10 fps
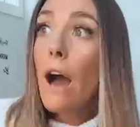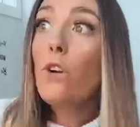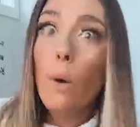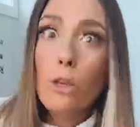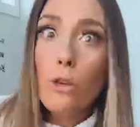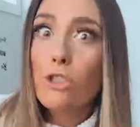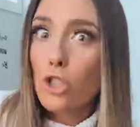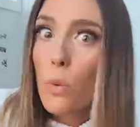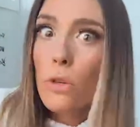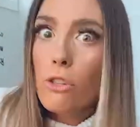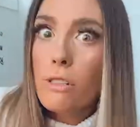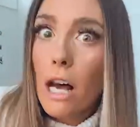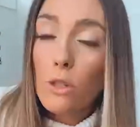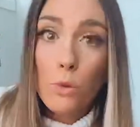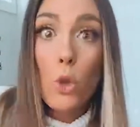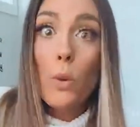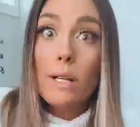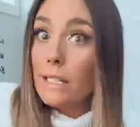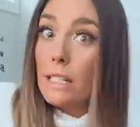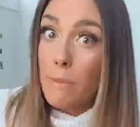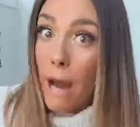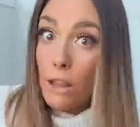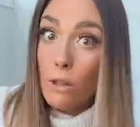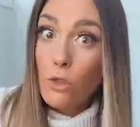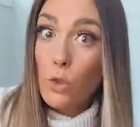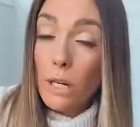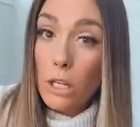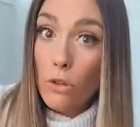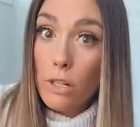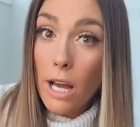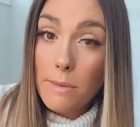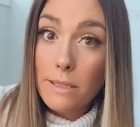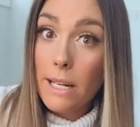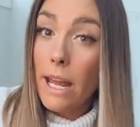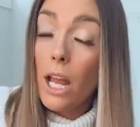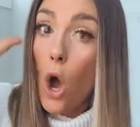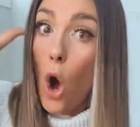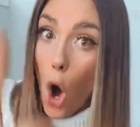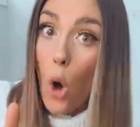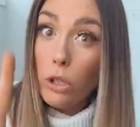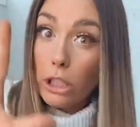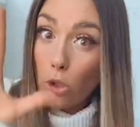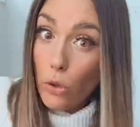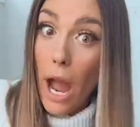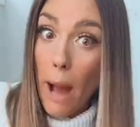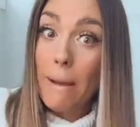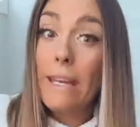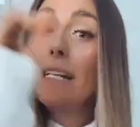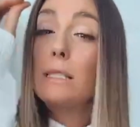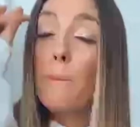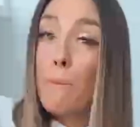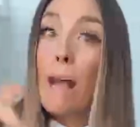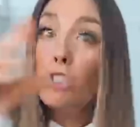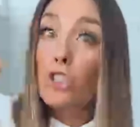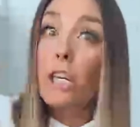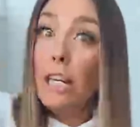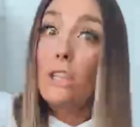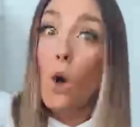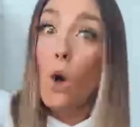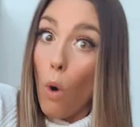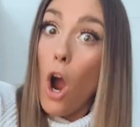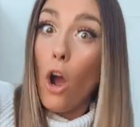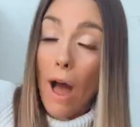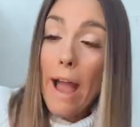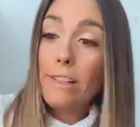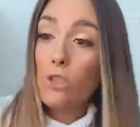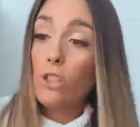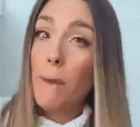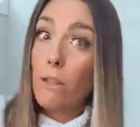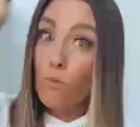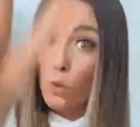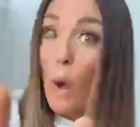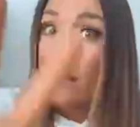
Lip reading: I don't know what you guys do with yourselves when you ain't sit in the bathroom for 20, 30 times a day. Holy crap, like it is the best shit in the world. I get to go to the bathroom